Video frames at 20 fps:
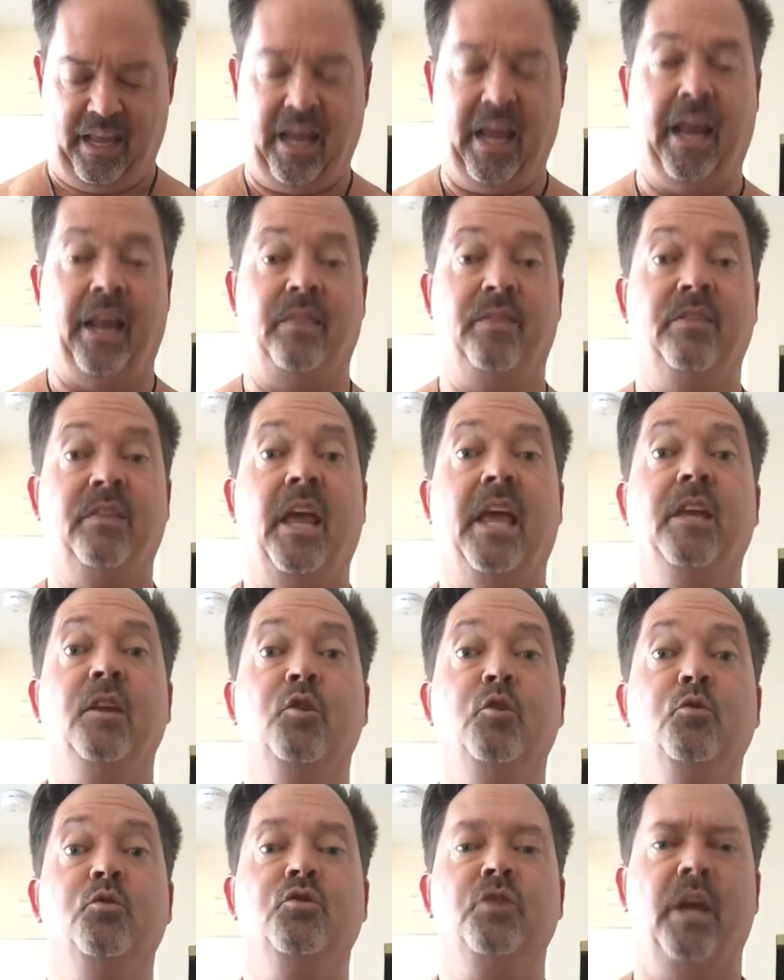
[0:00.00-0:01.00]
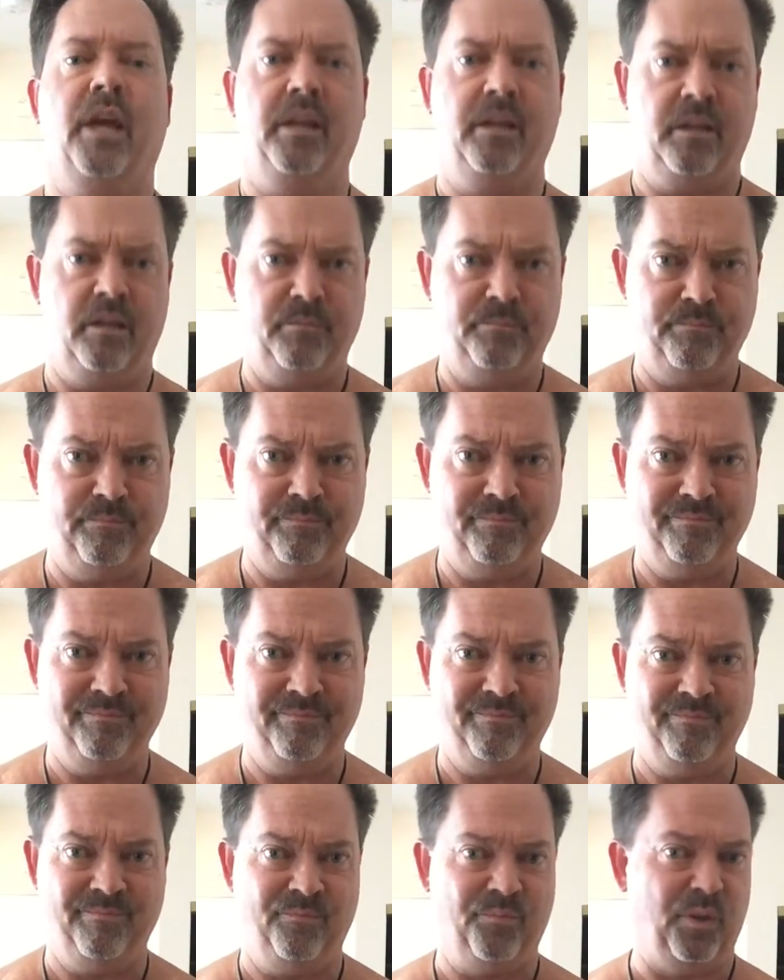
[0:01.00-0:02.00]
And thank you, Jacob,
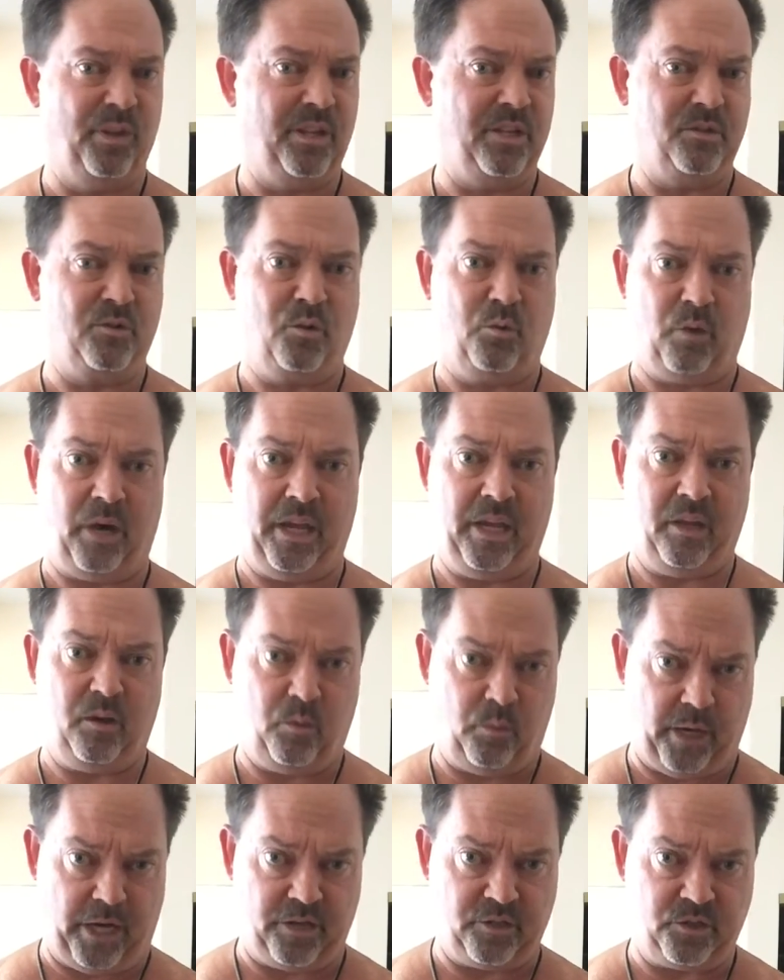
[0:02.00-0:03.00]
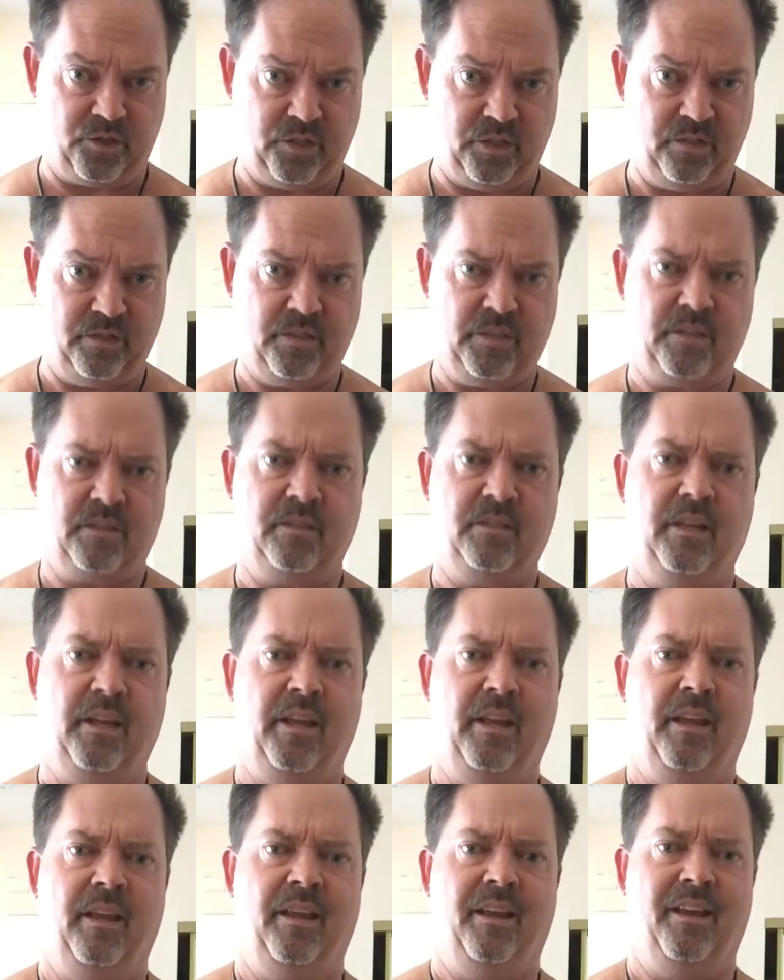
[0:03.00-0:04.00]
for these great questions.
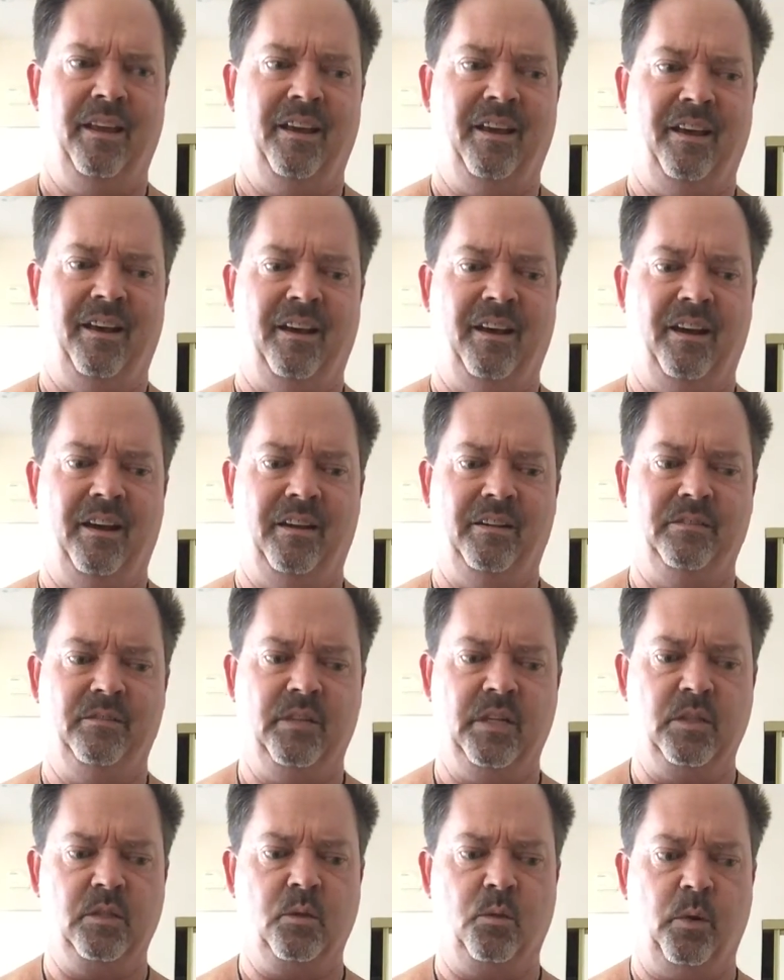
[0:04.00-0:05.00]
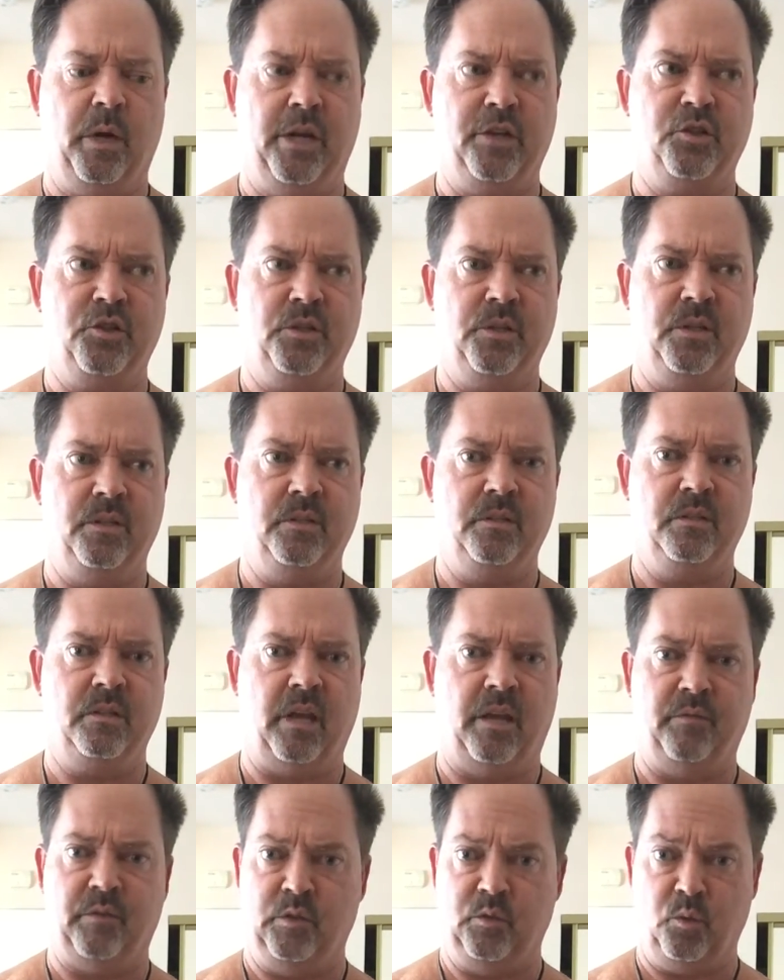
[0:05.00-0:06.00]
These questions
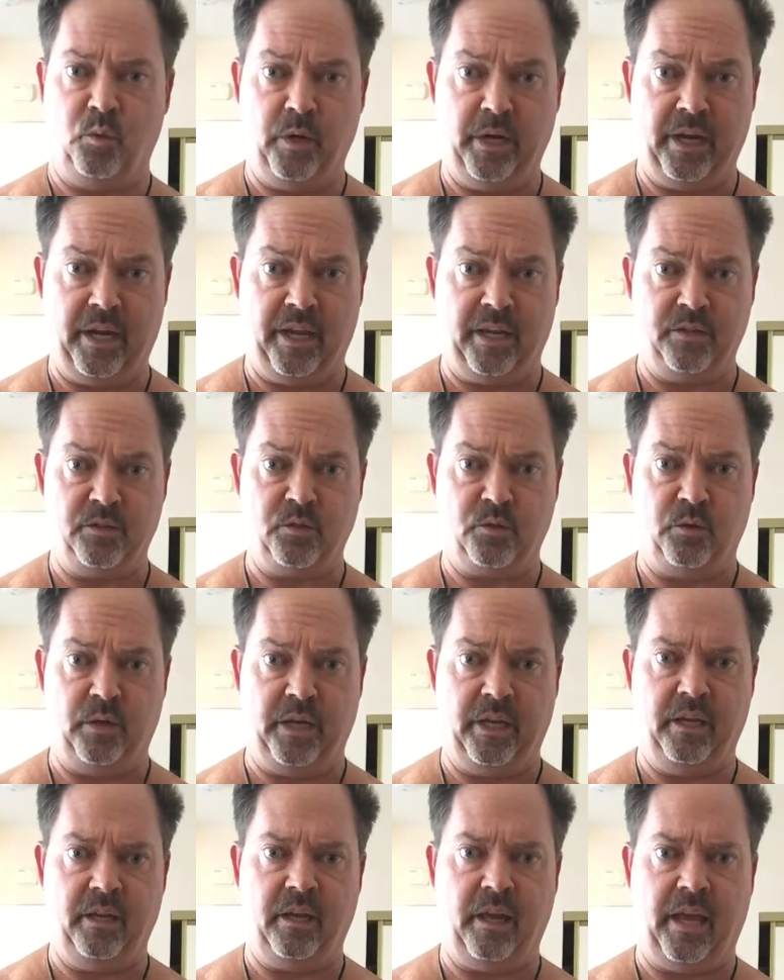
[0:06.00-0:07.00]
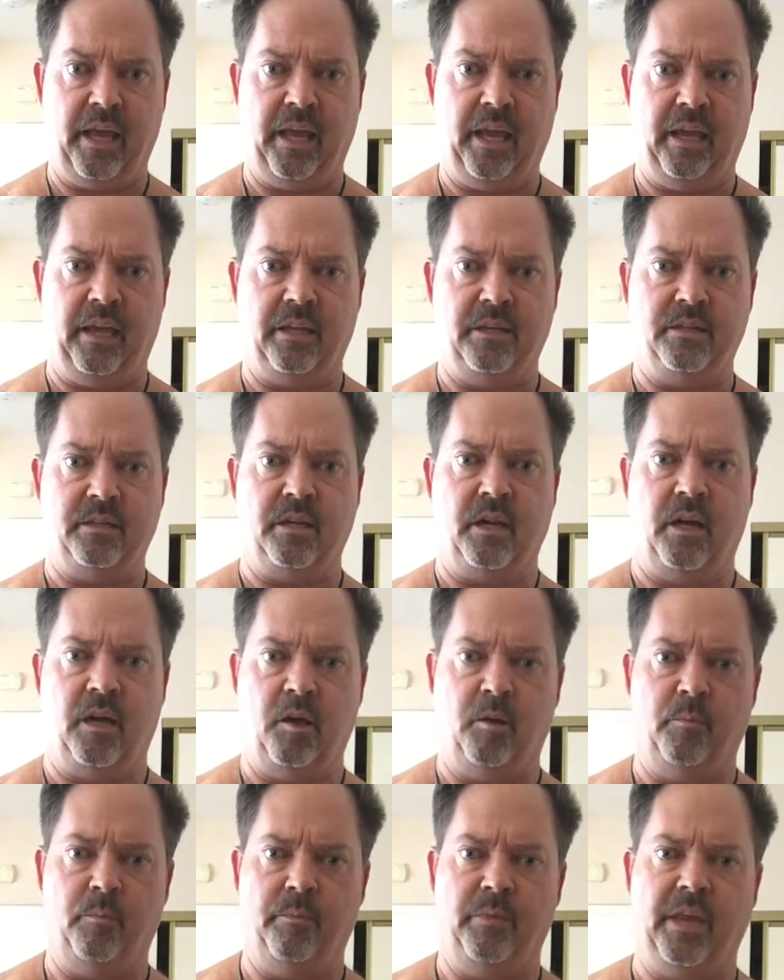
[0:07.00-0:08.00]
I've enjoyed answering, and
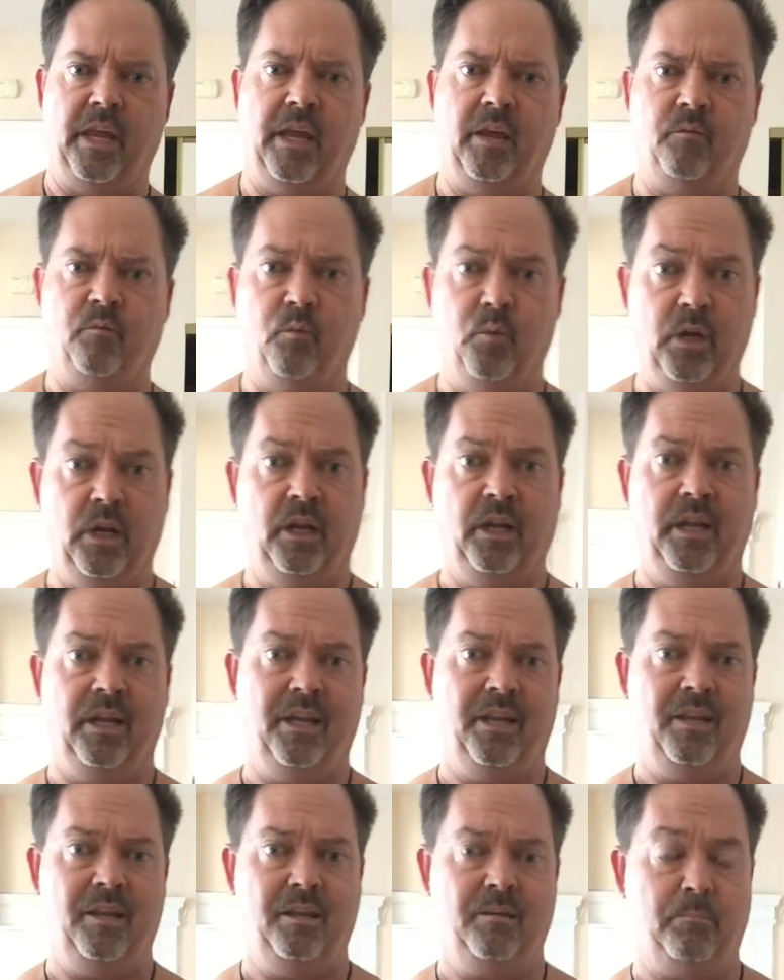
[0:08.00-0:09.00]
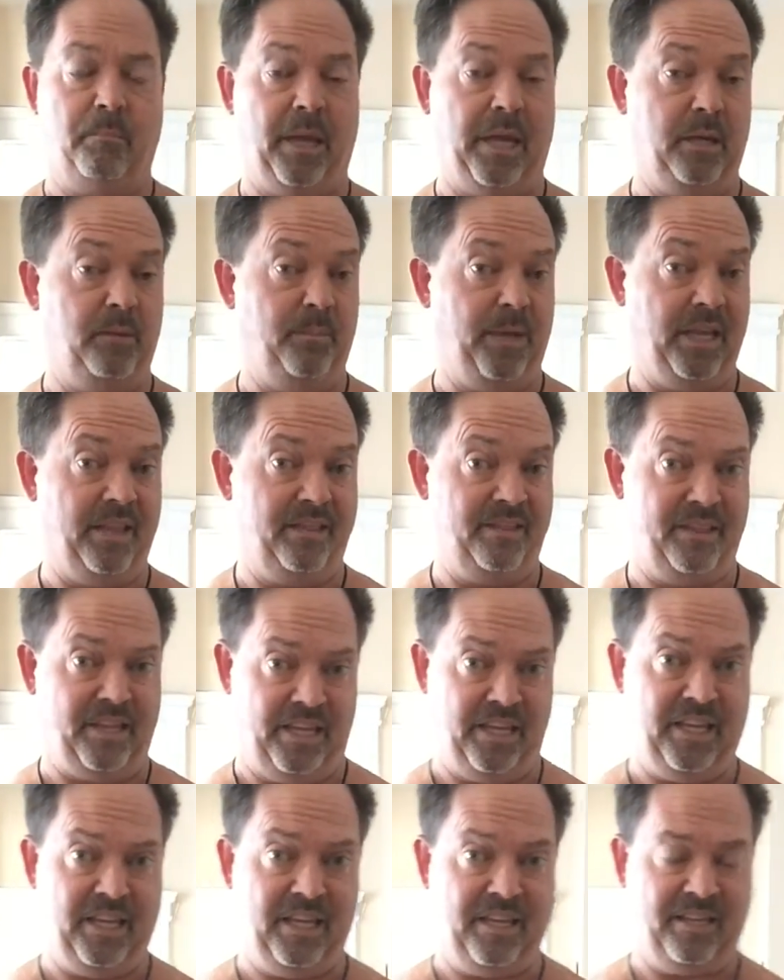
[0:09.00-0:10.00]
they have really made me
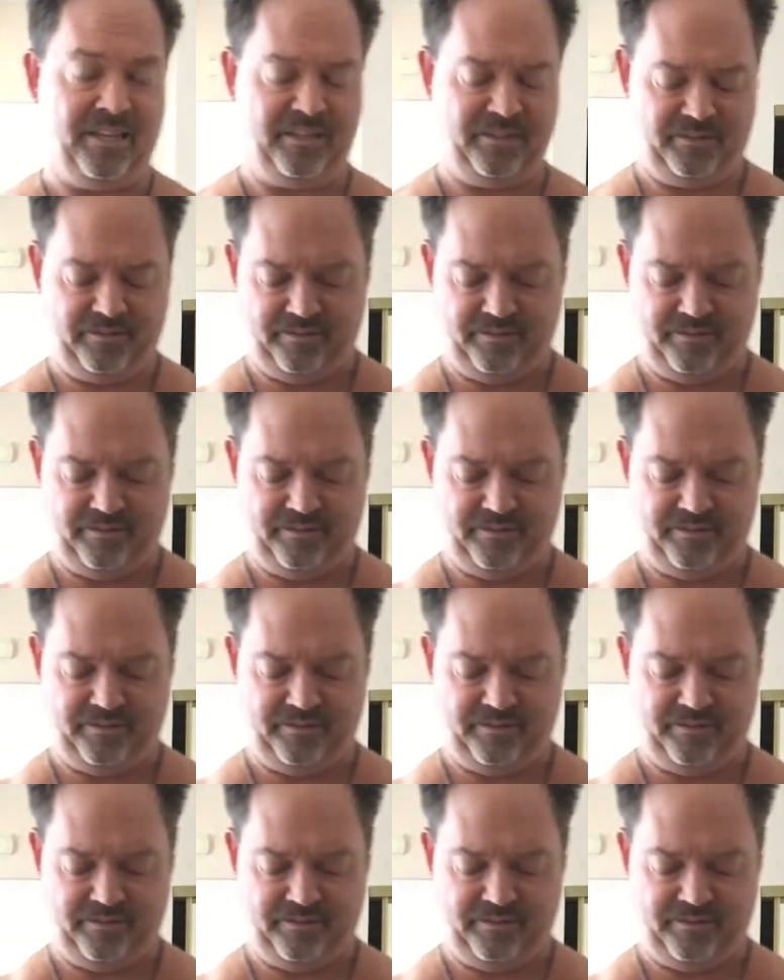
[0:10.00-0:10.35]
think.